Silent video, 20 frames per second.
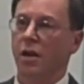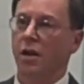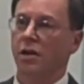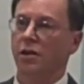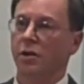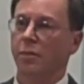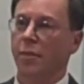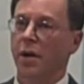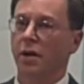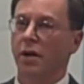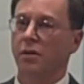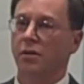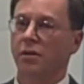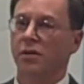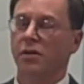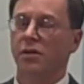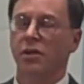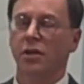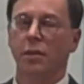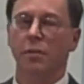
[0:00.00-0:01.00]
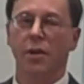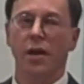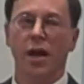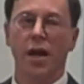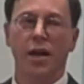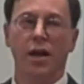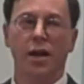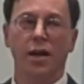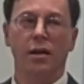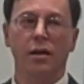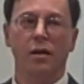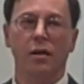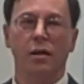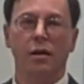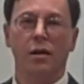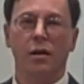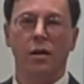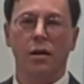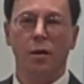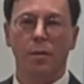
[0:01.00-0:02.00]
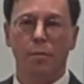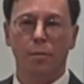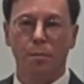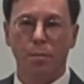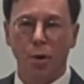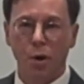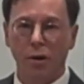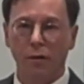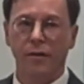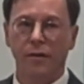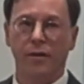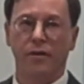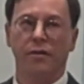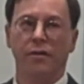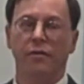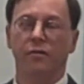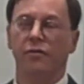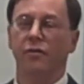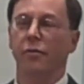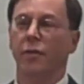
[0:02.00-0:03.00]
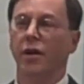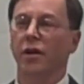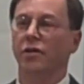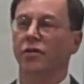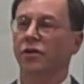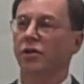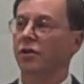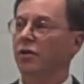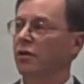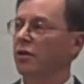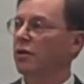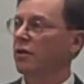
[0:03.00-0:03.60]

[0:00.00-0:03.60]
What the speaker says: It's about disseminating perfect information.